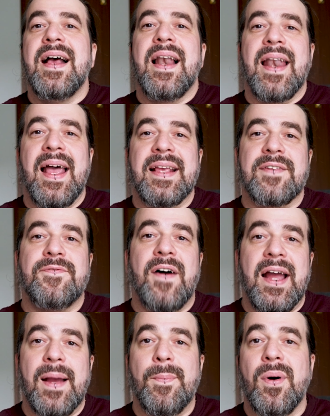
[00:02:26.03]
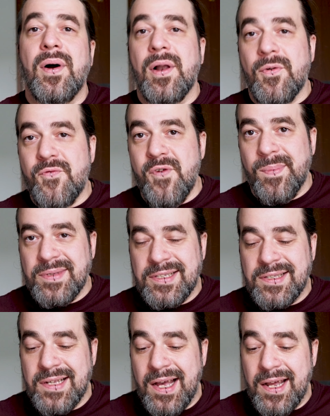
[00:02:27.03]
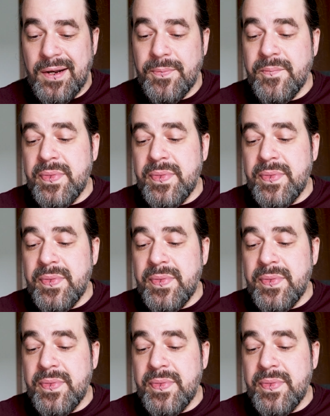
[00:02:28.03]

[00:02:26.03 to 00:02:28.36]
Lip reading: like the fireball from the sun,